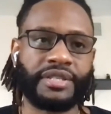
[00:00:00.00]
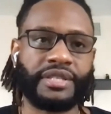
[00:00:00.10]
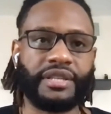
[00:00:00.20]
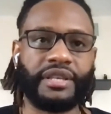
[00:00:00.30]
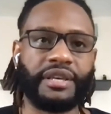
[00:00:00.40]

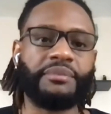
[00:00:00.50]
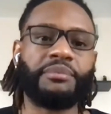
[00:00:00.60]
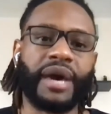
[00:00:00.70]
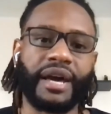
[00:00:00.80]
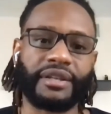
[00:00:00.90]
see the
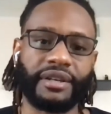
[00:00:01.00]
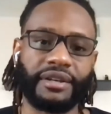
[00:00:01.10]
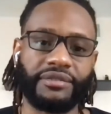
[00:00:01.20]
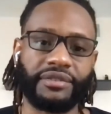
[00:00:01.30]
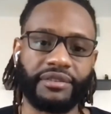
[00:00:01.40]

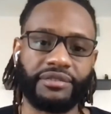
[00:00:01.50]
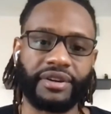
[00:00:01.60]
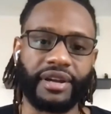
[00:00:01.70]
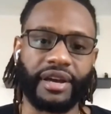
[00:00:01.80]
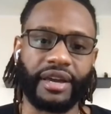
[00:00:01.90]
impact of
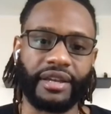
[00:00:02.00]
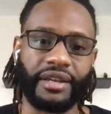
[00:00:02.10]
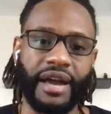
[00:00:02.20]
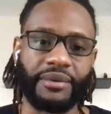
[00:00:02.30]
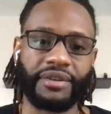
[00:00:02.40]
FREDA
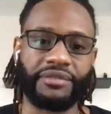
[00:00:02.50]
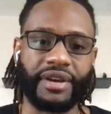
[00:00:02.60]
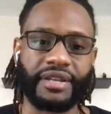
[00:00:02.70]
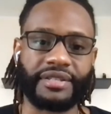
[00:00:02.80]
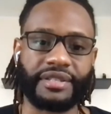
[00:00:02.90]
and how it
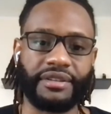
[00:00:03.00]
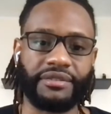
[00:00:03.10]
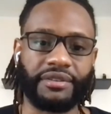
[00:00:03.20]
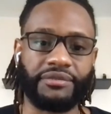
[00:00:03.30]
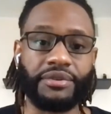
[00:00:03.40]
affects the